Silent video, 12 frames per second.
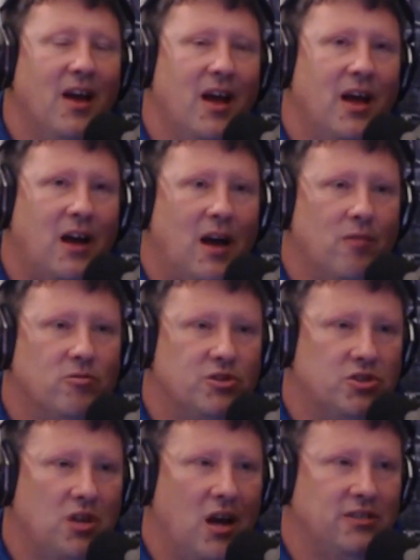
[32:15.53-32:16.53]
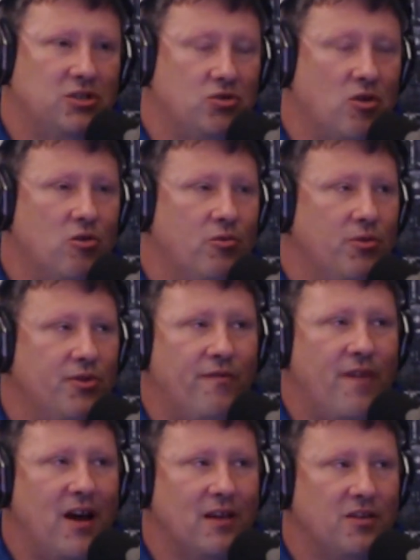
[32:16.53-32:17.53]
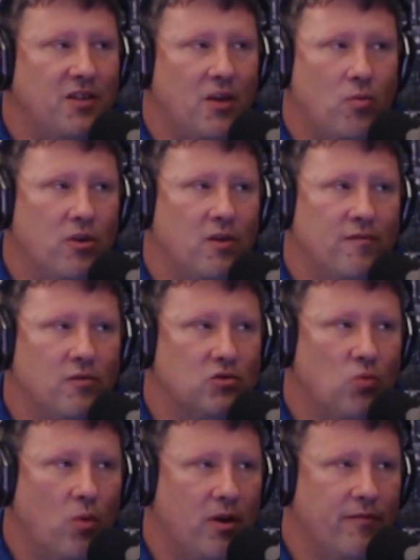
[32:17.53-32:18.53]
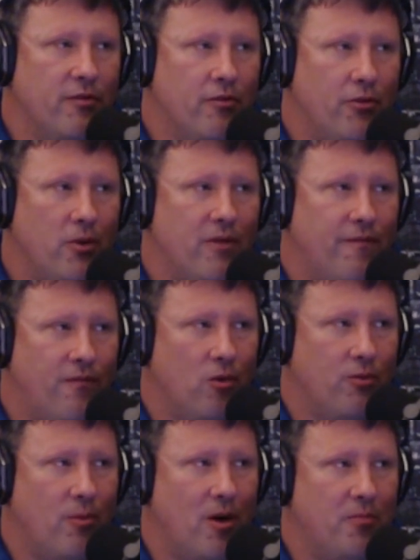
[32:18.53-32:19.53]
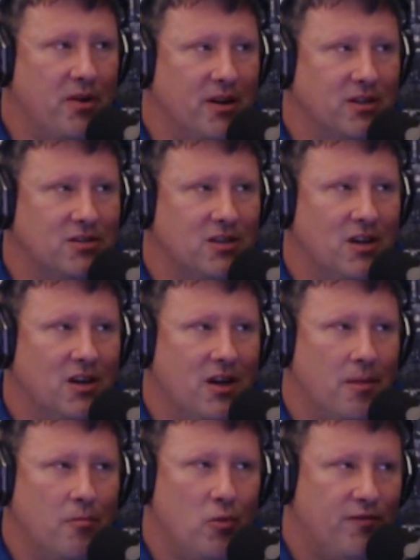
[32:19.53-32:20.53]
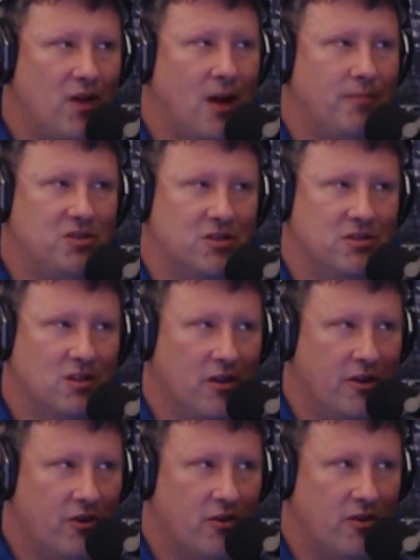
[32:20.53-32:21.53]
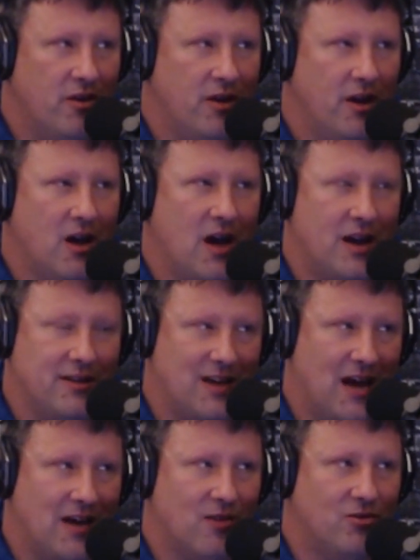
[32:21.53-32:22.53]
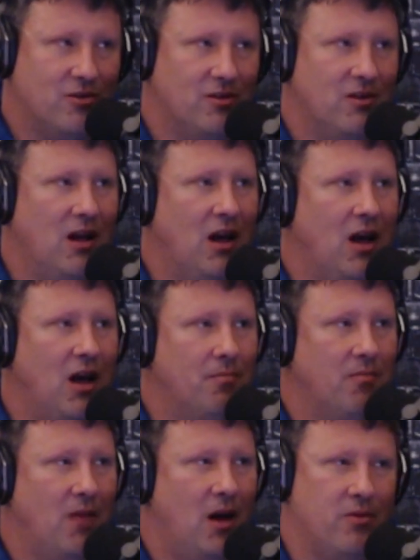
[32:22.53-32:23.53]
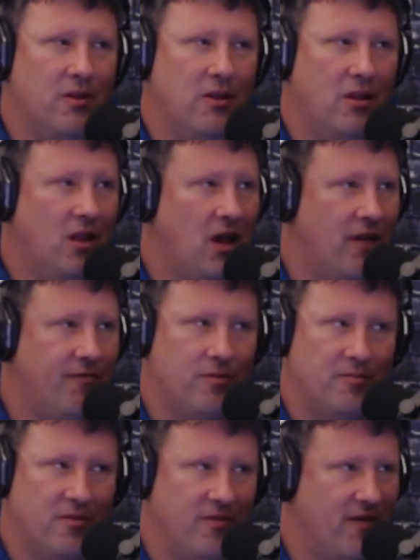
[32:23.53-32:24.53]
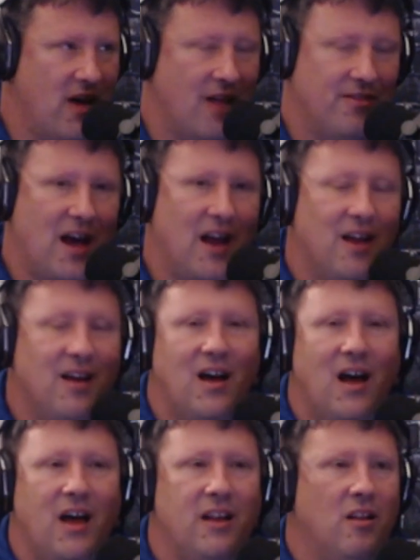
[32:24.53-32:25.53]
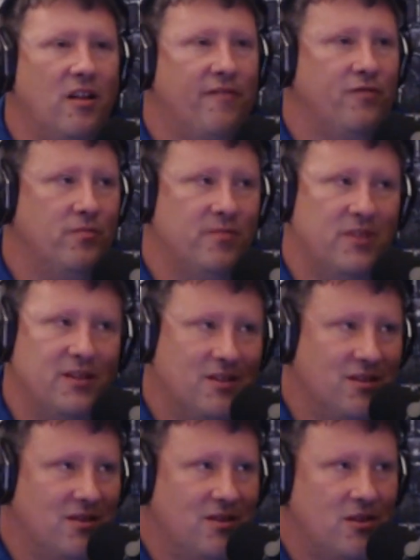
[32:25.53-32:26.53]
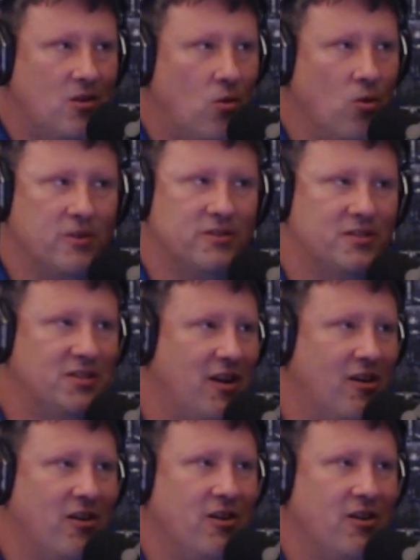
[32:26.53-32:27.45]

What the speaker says: And I struggled with the fact that they wouldn't have used one of their 3 4th-round picks, moved up just a little, and got a tackle. I would have loved them to have got that. I'd have loved them to get to the Oregon Center.